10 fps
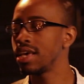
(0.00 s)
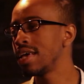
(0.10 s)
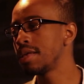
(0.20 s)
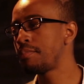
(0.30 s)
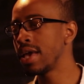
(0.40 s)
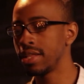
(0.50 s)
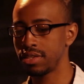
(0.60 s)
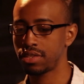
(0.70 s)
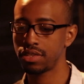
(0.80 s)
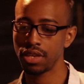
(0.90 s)
It
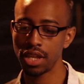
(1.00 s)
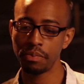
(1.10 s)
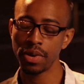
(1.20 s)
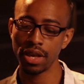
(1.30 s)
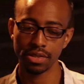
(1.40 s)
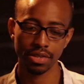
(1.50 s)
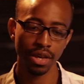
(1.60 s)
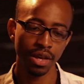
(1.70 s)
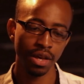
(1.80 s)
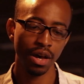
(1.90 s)
depends.
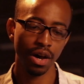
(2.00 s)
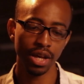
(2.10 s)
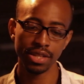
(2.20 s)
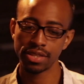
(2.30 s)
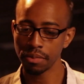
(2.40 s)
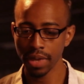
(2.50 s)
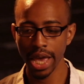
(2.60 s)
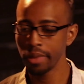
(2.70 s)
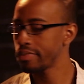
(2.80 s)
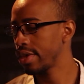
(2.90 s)
In some
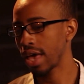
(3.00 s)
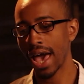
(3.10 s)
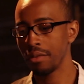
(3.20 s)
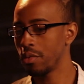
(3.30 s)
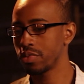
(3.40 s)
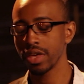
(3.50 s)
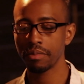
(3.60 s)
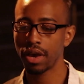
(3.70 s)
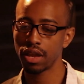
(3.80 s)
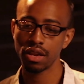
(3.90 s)
games, I won't think
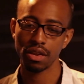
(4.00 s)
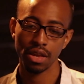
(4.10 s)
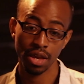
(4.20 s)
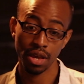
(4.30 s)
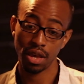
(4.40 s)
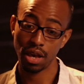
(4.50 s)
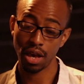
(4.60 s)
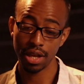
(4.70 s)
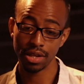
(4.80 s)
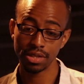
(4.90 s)
about it.
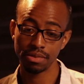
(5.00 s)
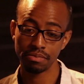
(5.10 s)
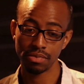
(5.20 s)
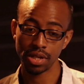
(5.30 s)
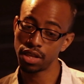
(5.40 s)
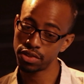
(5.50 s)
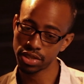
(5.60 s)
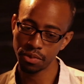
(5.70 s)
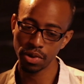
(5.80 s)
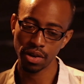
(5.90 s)
In others,
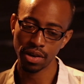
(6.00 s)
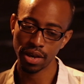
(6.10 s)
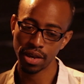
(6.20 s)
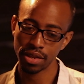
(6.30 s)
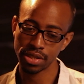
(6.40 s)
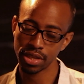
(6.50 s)
I will. To